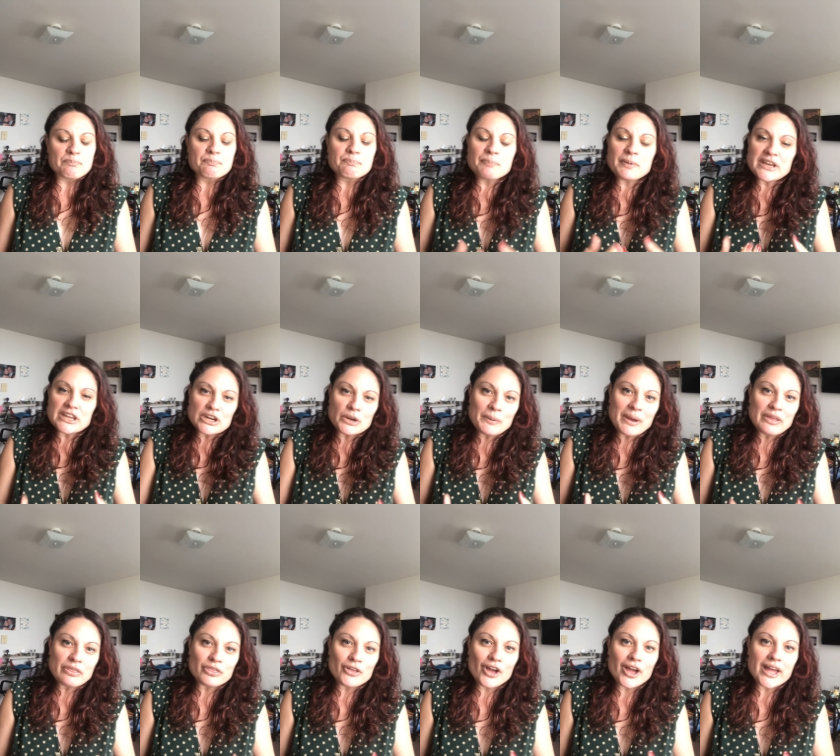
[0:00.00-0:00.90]
but you know,
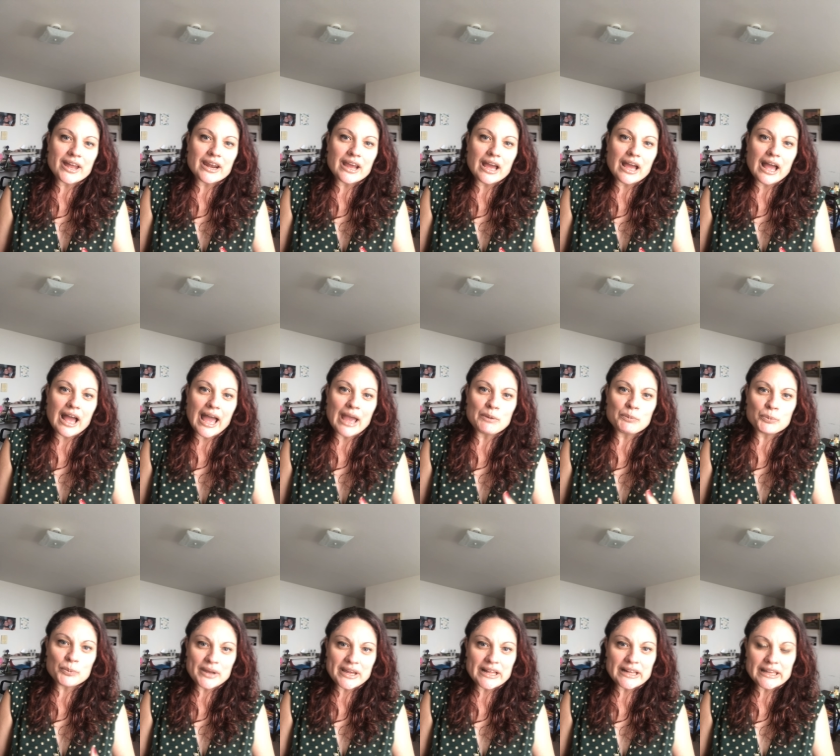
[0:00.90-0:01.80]
I thought I
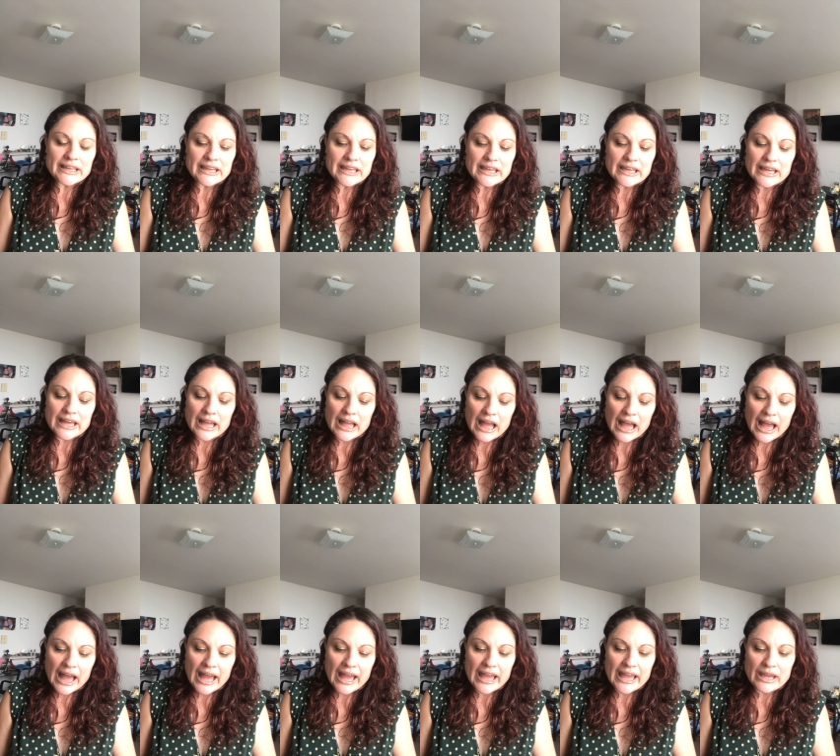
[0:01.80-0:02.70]
really,
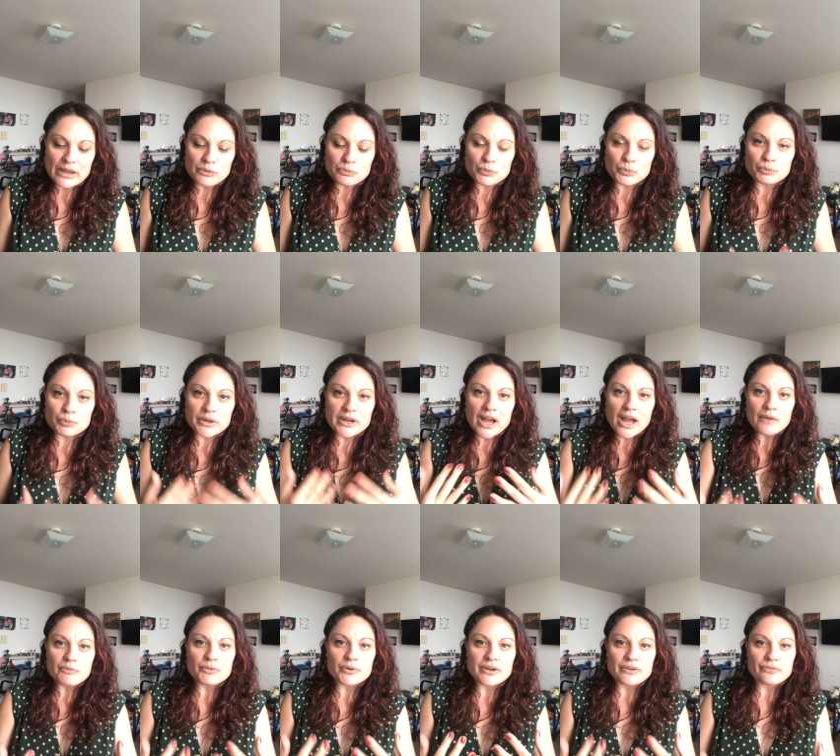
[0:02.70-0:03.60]
uh,
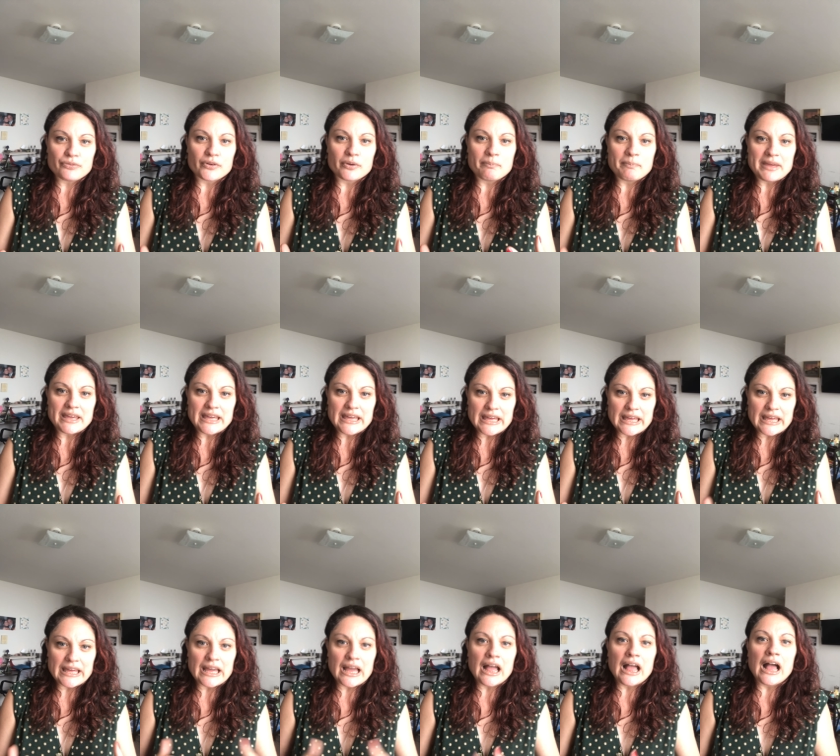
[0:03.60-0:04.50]
recovery for
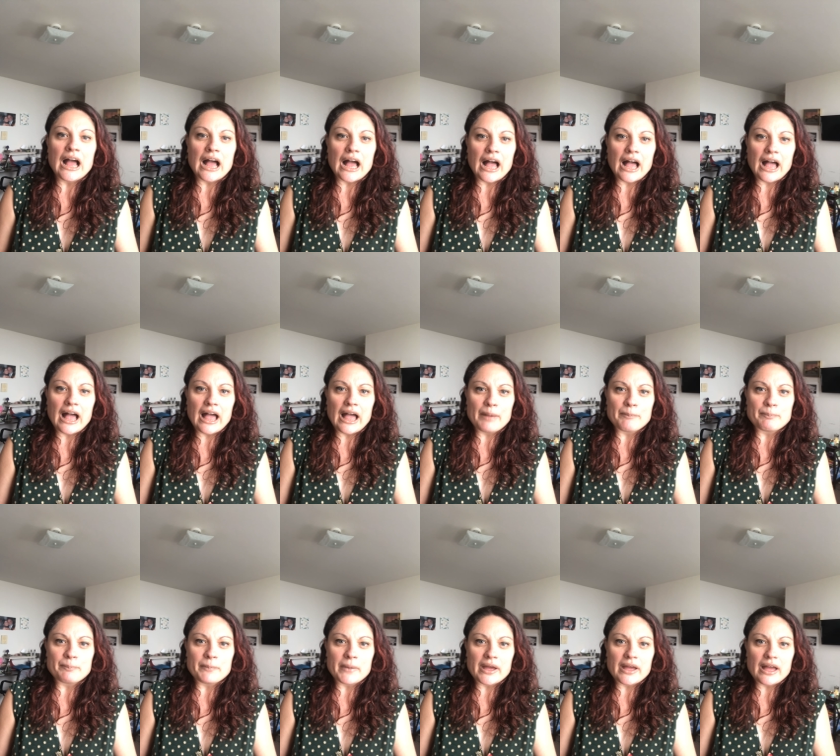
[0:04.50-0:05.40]
me,
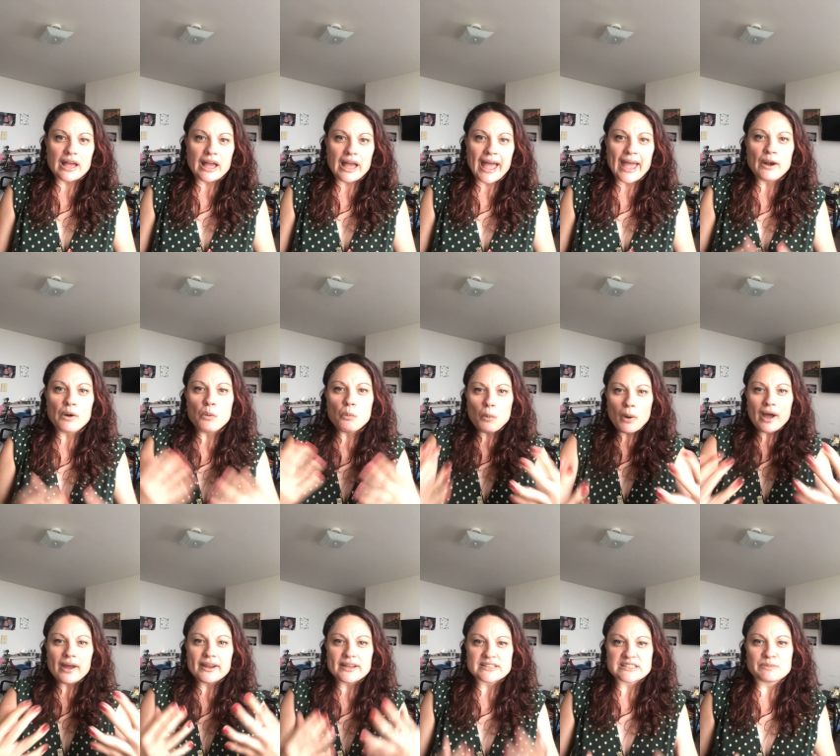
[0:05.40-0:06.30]
um, I don't
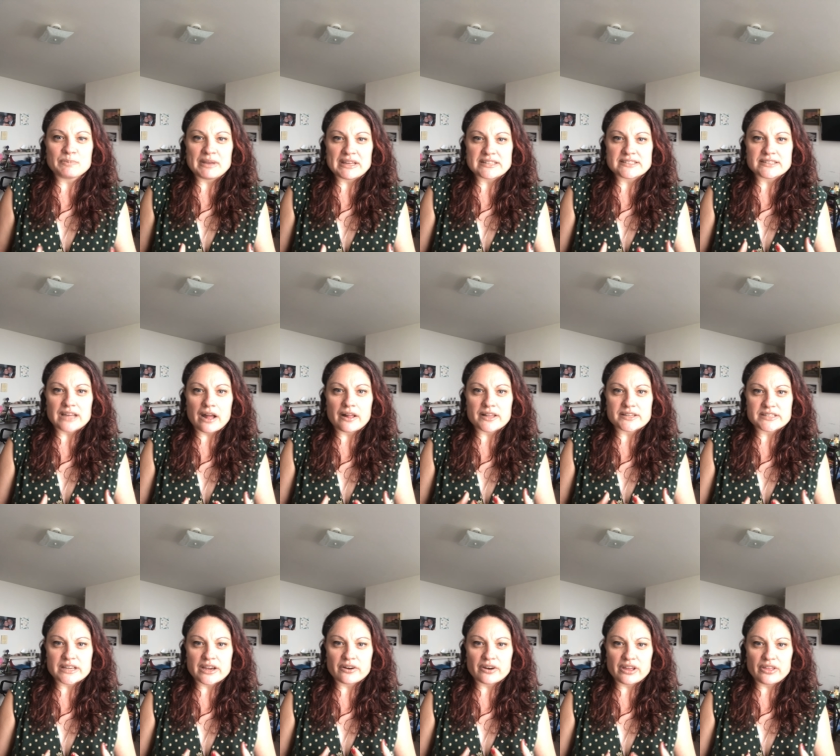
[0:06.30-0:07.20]
want it to be a
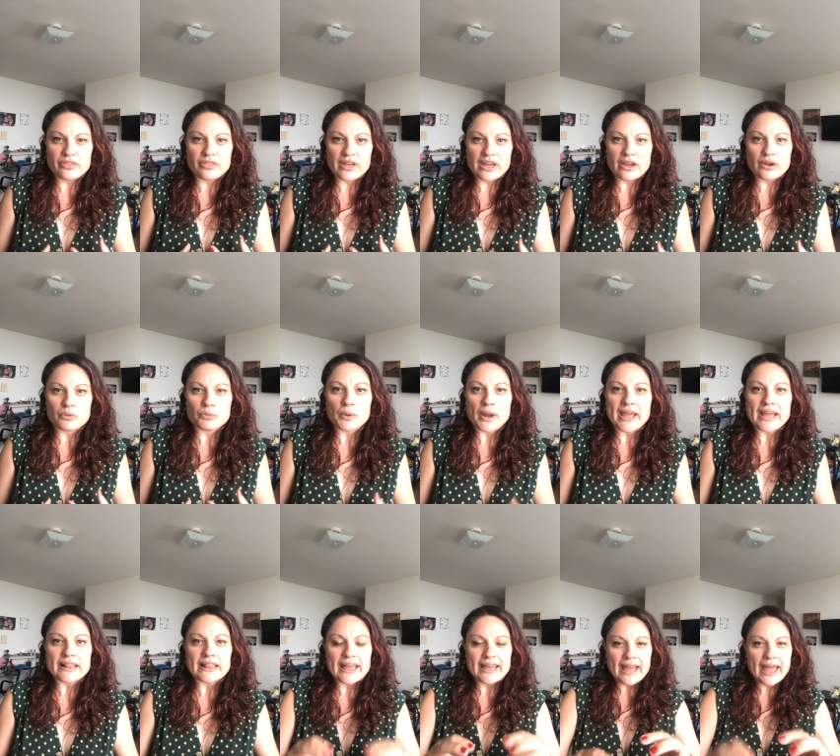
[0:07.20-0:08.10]
solitary thing,
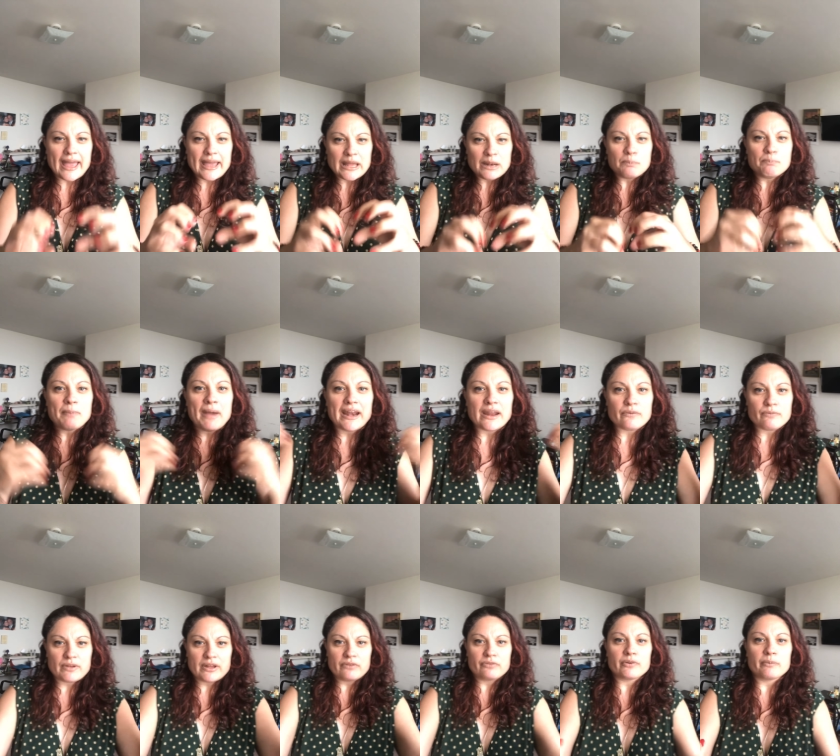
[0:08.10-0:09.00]
right? Like I can
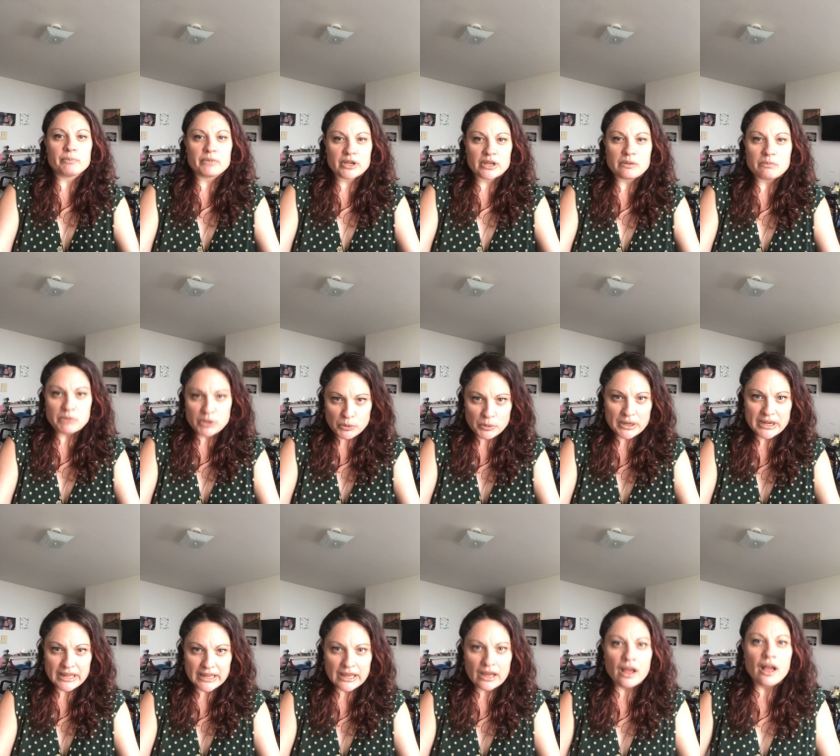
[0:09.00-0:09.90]
benefit from the
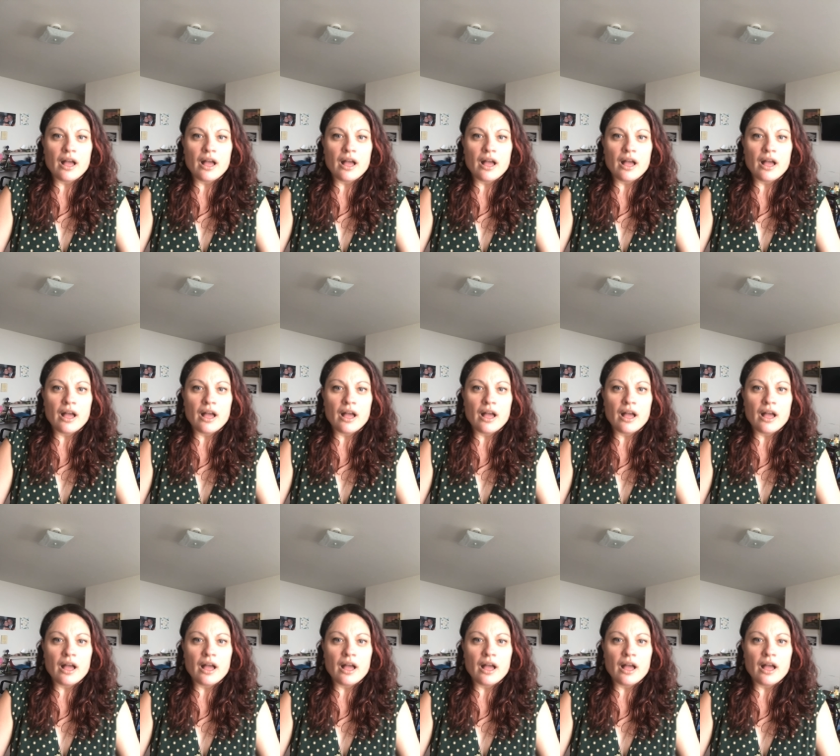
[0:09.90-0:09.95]
community.